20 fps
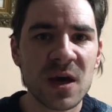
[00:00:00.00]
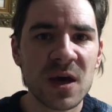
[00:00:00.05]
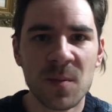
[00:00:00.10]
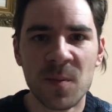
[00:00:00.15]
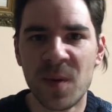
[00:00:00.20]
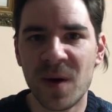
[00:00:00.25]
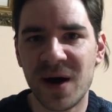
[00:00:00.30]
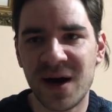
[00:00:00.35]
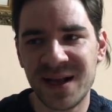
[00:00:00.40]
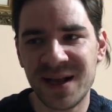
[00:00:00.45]

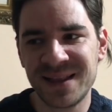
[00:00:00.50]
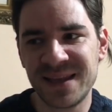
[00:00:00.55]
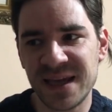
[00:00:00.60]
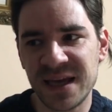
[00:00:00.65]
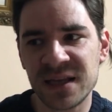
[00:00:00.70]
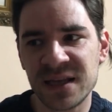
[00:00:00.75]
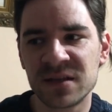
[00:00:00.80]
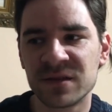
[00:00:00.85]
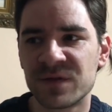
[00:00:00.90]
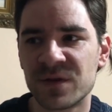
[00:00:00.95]
But at the
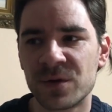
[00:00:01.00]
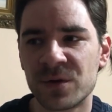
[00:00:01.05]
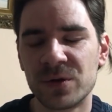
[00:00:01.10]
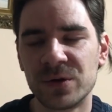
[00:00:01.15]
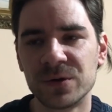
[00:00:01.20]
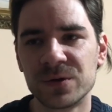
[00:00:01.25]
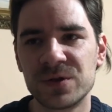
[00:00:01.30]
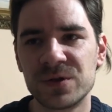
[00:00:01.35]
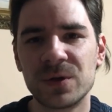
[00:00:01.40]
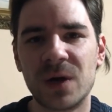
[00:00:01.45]
end of the
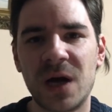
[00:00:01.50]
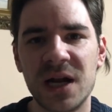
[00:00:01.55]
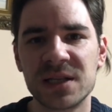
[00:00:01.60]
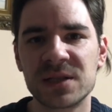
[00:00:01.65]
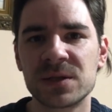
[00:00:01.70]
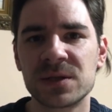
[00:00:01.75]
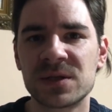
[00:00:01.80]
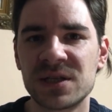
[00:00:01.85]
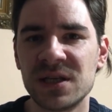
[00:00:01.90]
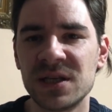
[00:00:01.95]
road, you are
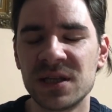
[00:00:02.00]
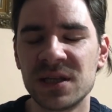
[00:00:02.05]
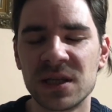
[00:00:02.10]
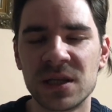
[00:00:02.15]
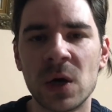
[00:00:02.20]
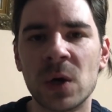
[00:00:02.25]
to see that